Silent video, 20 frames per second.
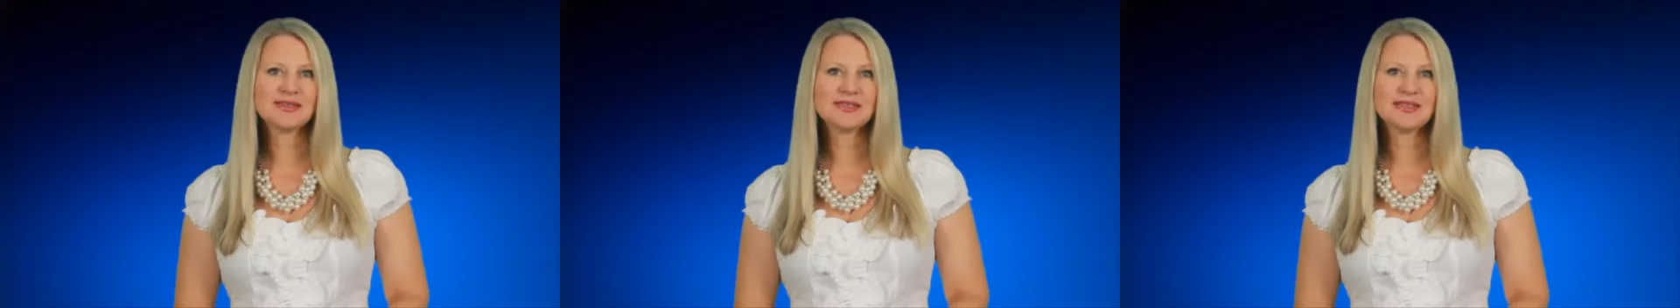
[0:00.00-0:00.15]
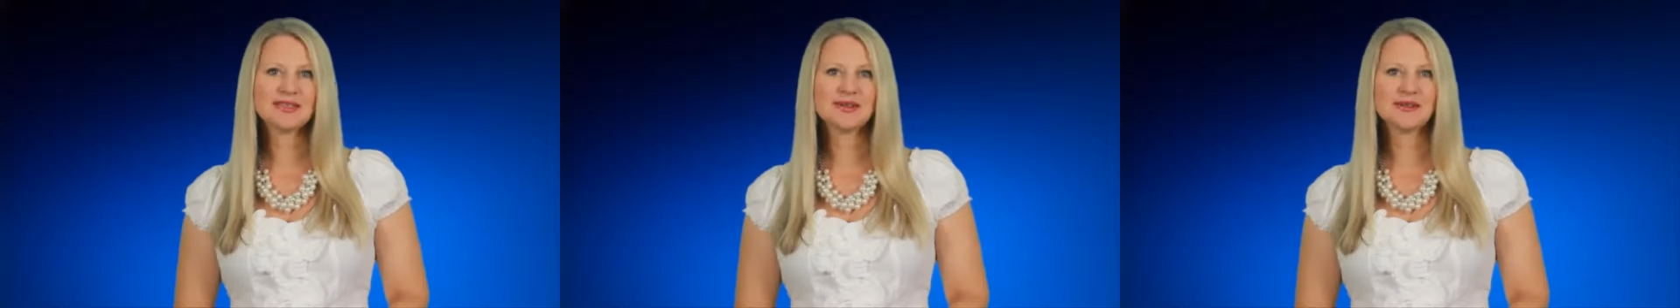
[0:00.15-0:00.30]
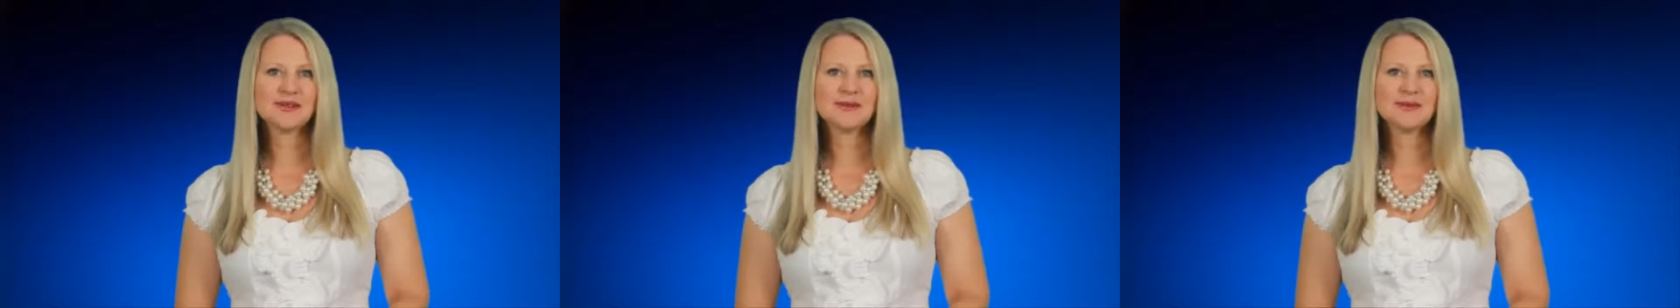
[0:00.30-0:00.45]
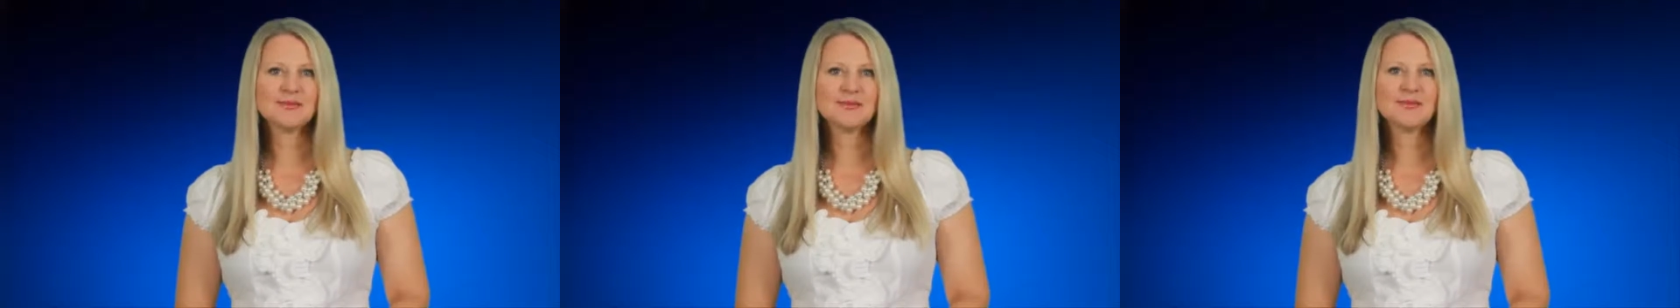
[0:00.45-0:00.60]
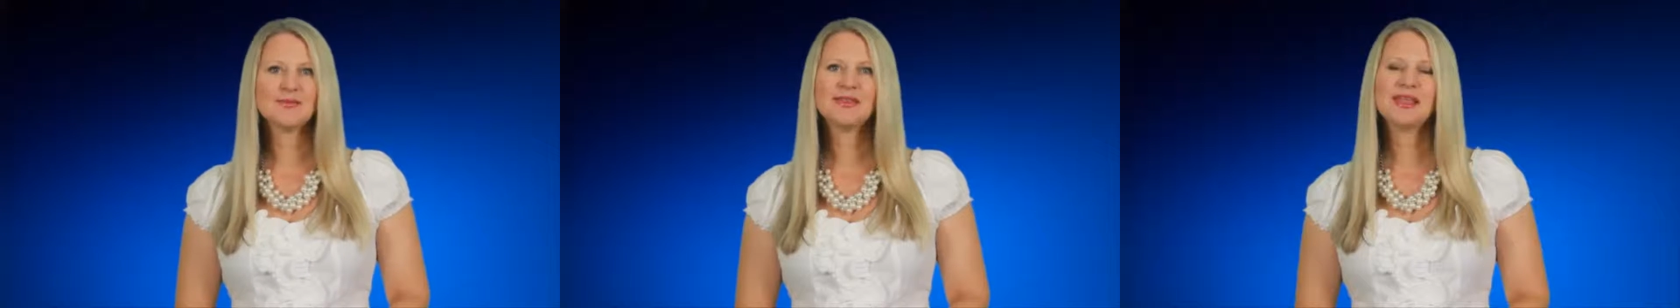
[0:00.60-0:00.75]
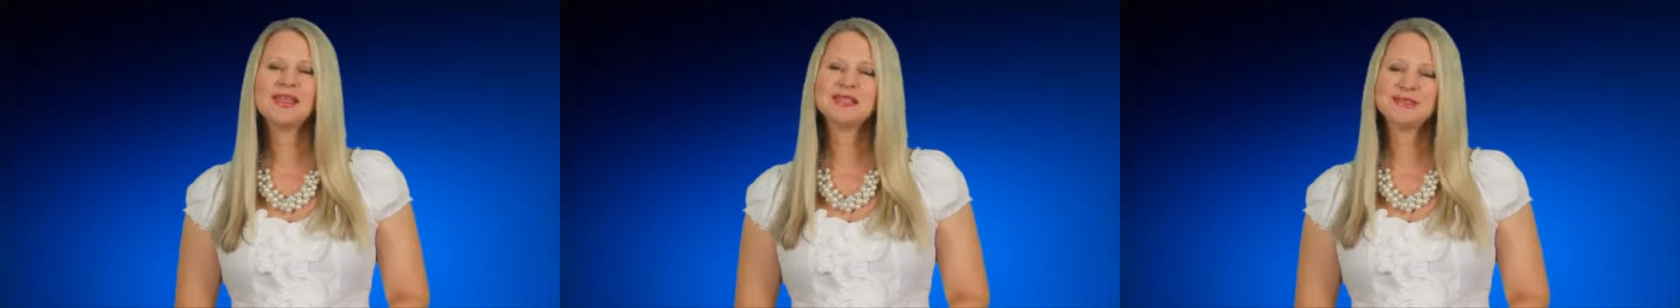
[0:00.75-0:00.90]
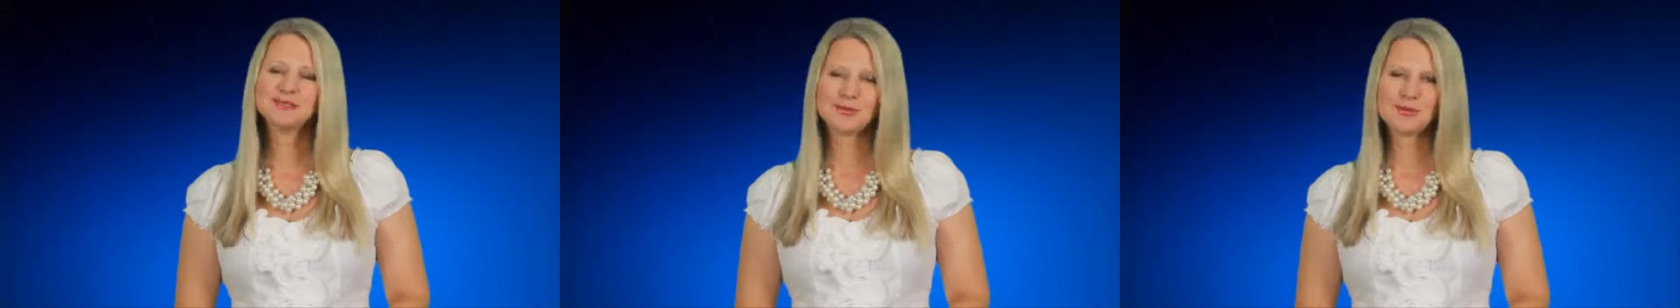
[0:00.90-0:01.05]
video.
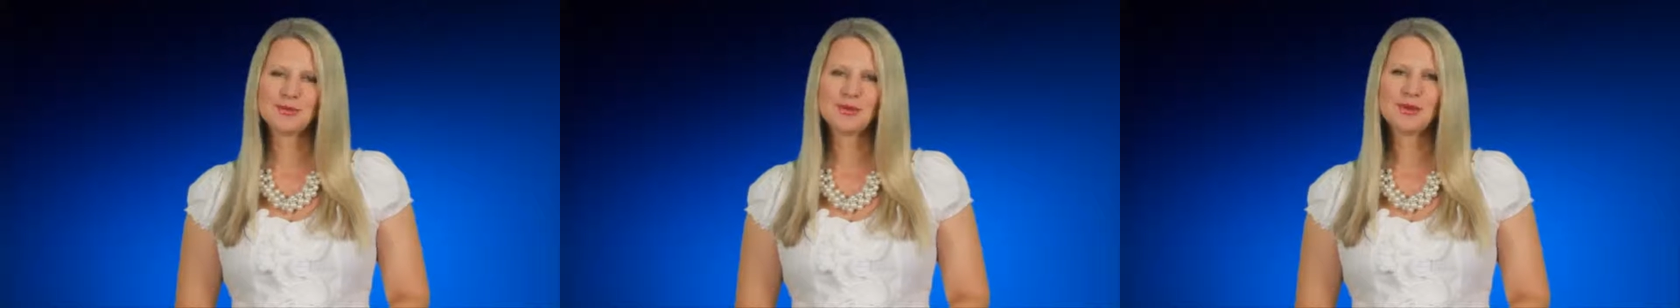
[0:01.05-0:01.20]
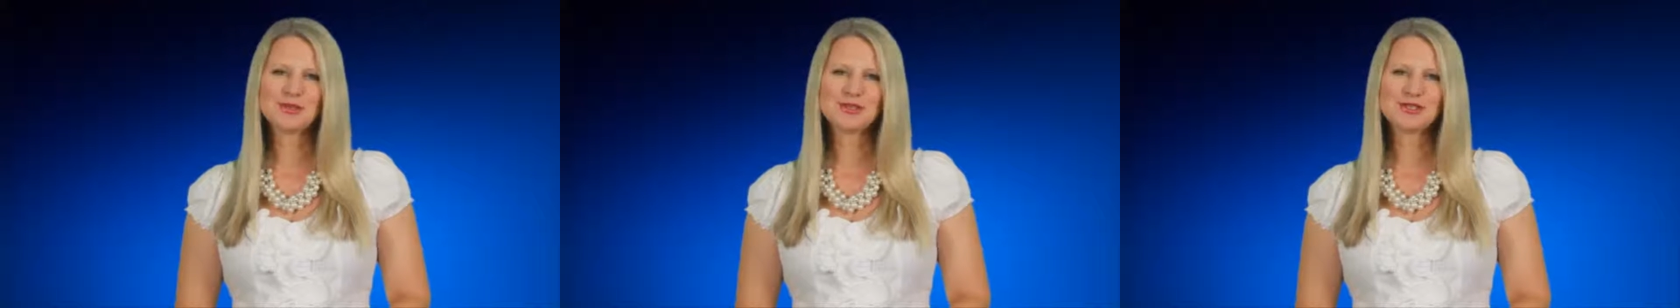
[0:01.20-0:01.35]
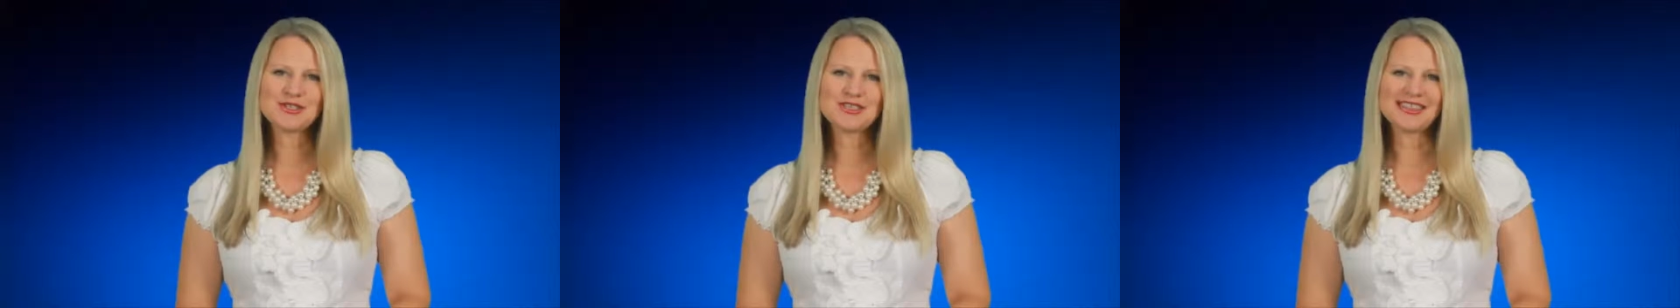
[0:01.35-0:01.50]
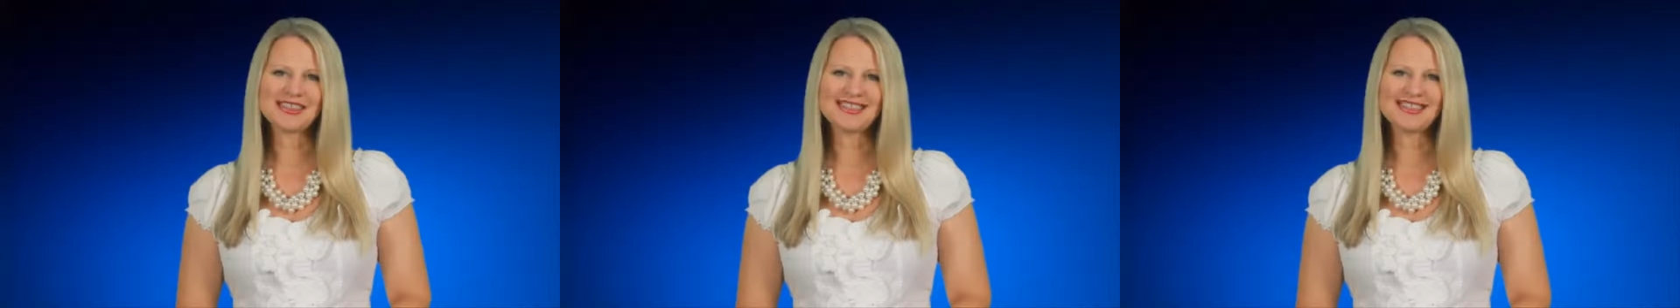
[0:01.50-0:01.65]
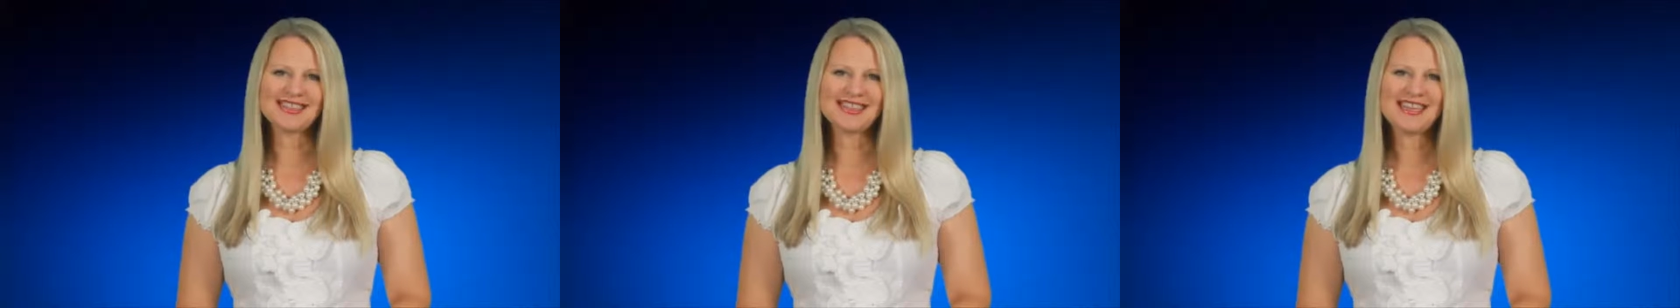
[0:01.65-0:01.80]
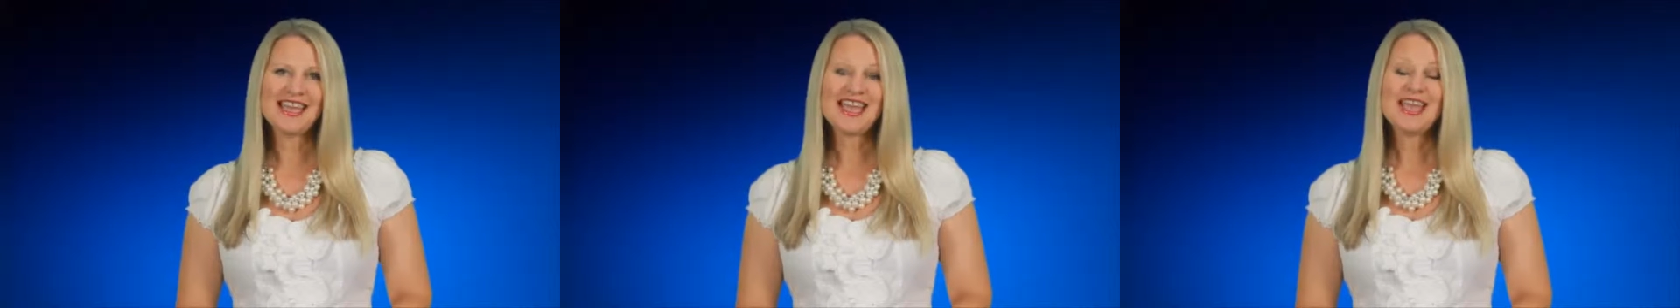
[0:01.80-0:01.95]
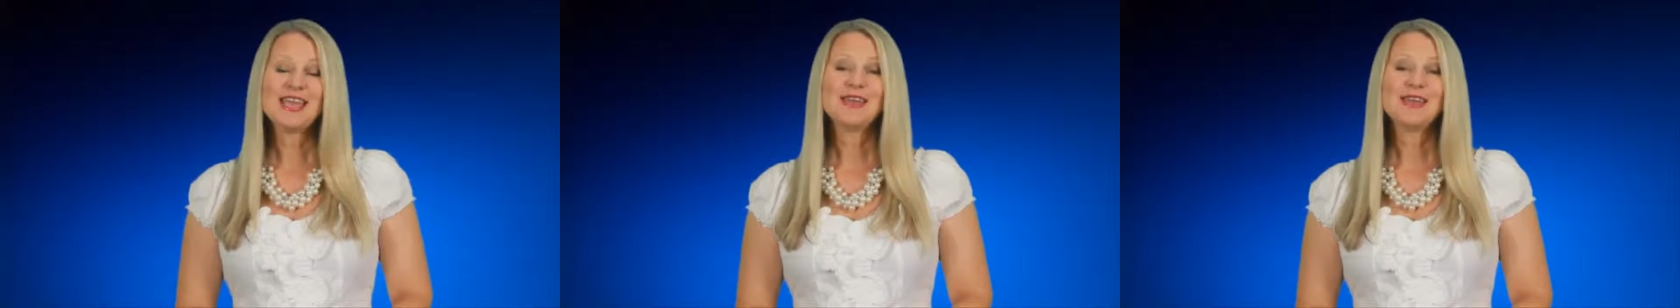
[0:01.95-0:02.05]
Thanks for watching.